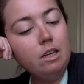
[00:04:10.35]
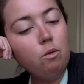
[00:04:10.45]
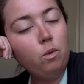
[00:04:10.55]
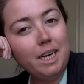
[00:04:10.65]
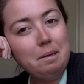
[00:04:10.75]

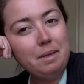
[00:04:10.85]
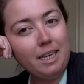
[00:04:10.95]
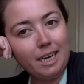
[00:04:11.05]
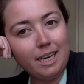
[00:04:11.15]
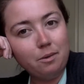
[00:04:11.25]
what I'm
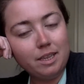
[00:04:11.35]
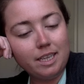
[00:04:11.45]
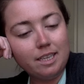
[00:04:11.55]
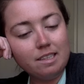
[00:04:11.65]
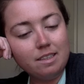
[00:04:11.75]
getting with
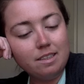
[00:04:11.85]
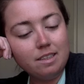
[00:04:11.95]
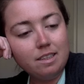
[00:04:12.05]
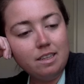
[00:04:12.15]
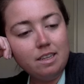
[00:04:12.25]
this
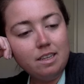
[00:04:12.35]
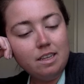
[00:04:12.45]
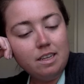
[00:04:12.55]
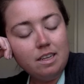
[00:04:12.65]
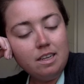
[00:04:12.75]

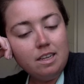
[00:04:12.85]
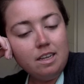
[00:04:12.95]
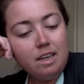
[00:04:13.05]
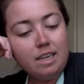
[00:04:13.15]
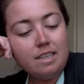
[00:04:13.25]

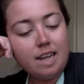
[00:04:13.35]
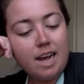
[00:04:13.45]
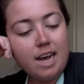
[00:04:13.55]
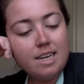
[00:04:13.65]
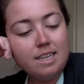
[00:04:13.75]
is
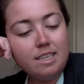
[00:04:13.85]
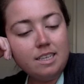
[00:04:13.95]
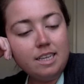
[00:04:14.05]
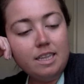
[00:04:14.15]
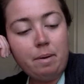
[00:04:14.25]
that
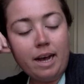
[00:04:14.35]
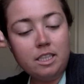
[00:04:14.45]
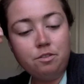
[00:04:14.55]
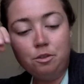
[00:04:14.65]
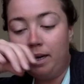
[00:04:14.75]
in the
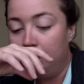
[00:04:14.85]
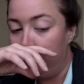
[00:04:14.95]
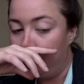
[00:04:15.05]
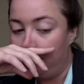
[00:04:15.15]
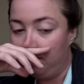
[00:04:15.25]
past few
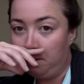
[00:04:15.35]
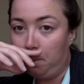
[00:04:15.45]
months,